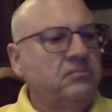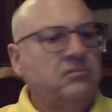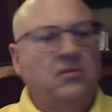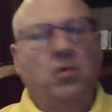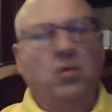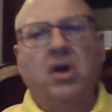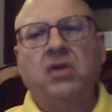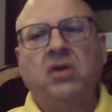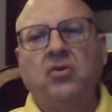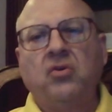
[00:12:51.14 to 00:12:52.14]
We're going to
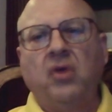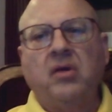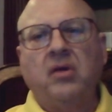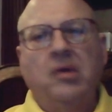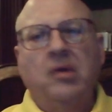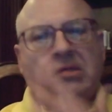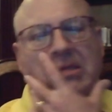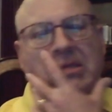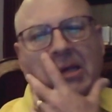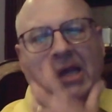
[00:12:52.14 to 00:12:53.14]
do
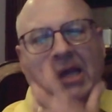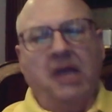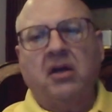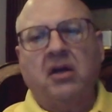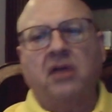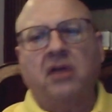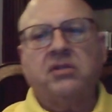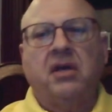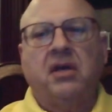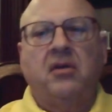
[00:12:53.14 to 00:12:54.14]
an 8-car set
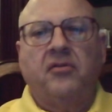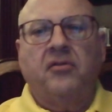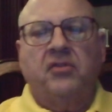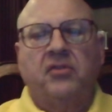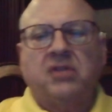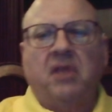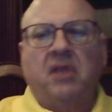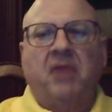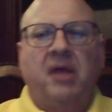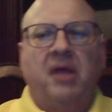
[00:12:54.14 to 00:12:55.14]
of the City of
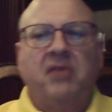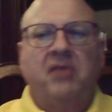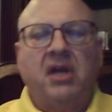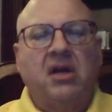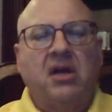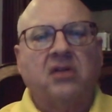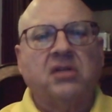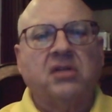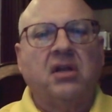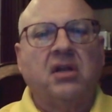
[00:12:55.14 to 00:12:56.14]
Miami, an 8-car set
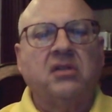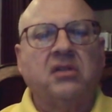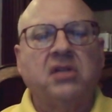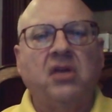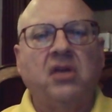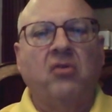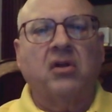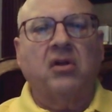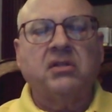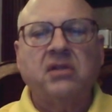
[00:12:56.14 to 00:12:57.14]
of the City of New
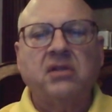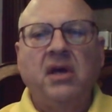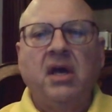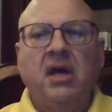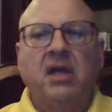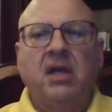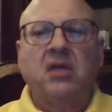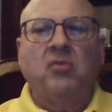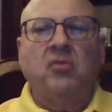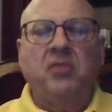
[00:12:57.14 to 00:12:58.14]
Orleans, and then we'll
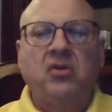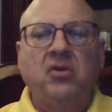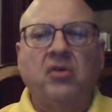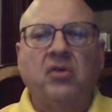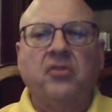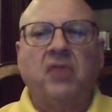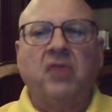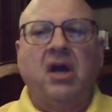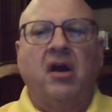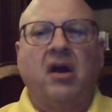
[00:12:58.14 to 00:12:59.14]
be doing
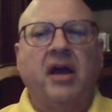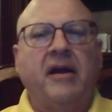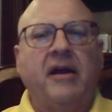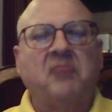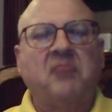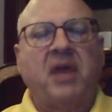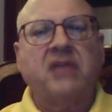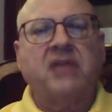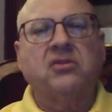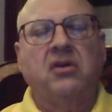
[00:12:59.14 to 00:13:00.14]
3-car add-on packs so
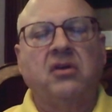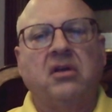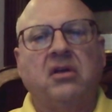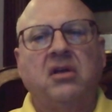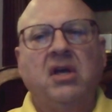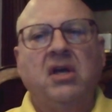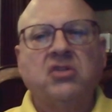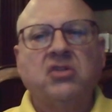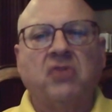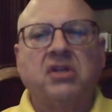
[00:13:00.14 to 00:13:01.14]
you can
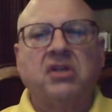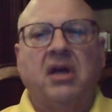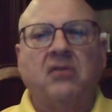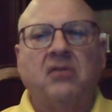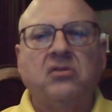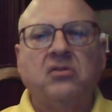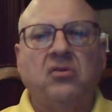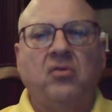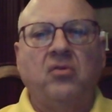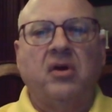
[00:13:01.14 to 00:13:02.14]
stretch it out
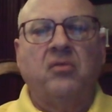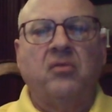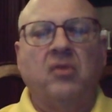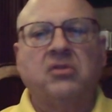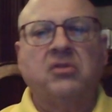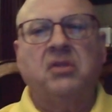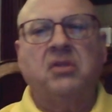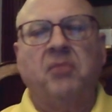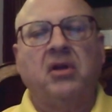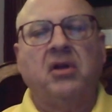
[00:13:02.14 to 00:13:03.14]
to what was
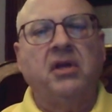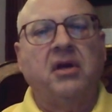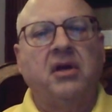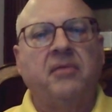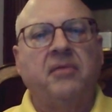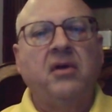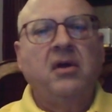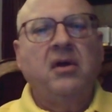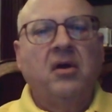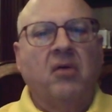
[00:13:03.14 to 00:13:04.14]
typically
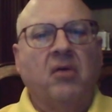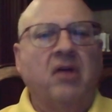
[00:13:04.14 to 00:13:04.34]
around a